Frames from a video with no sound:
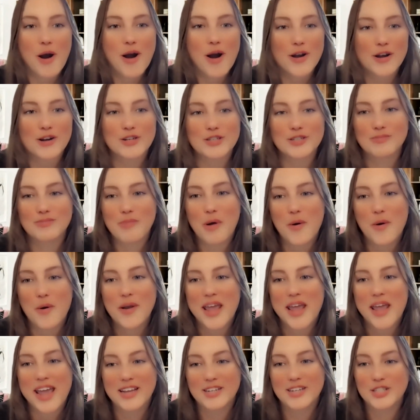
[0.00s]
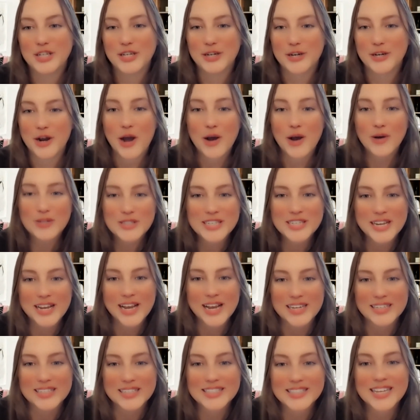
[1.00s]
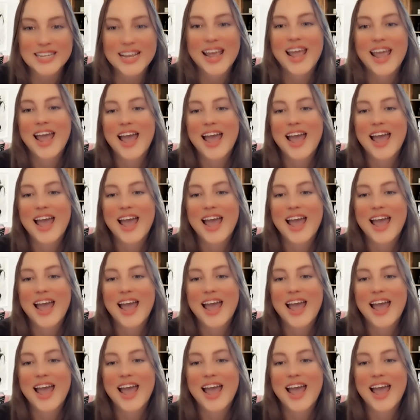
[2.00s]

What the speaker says: partners, MoEngage here hosting us,